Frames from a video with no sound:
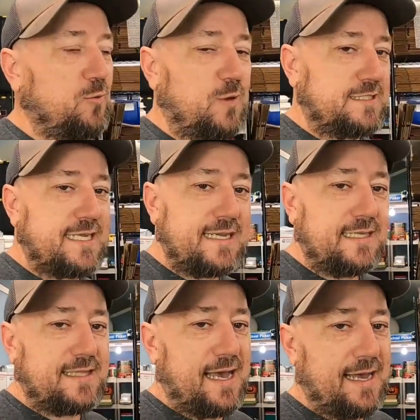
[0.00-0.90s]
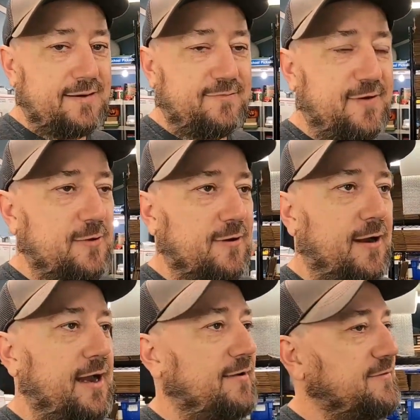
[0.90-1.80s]
Once I get the item
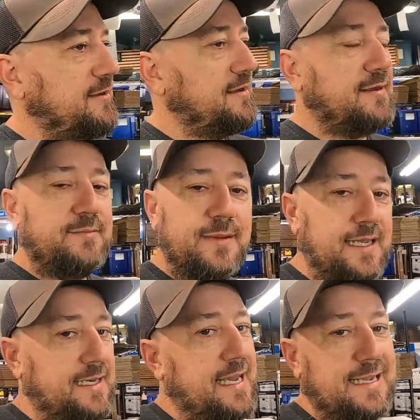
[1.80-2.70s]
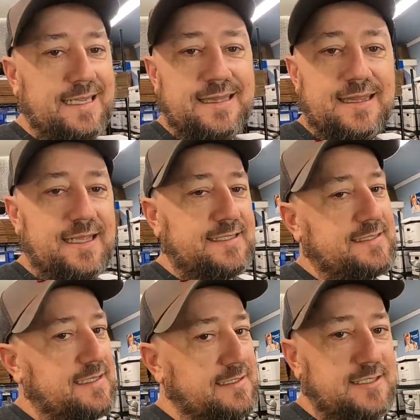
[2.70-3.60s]
photographed, man, I can
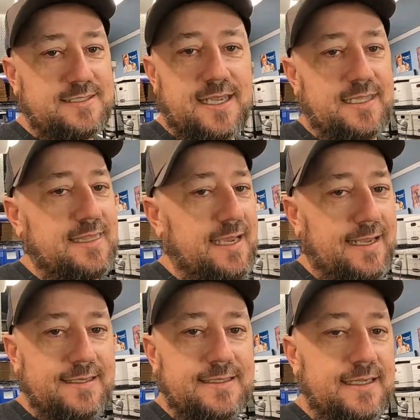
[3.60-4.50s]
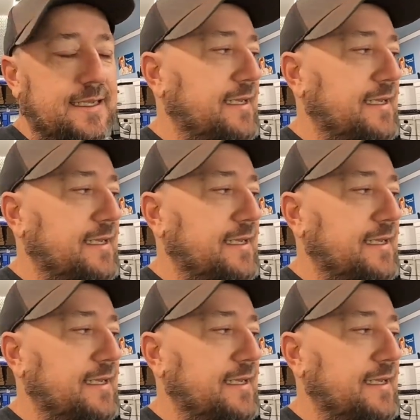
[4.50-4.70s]
list it just like that.